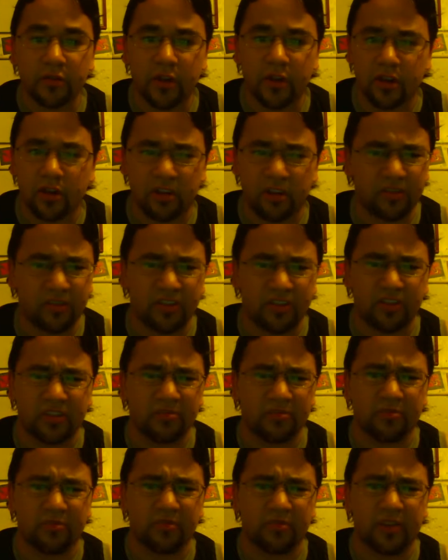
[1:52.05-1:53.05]
are just
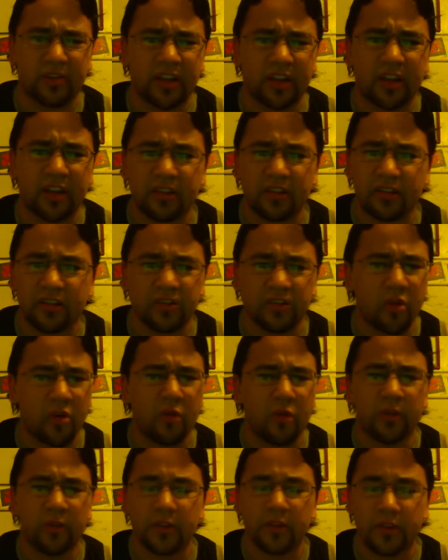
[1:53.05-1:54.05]
ridiculous,
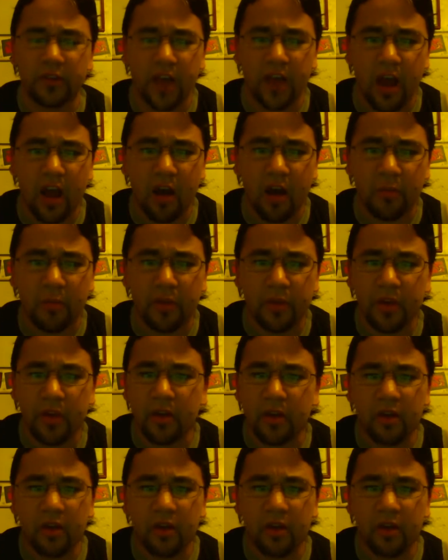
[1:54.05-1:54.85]
over the top.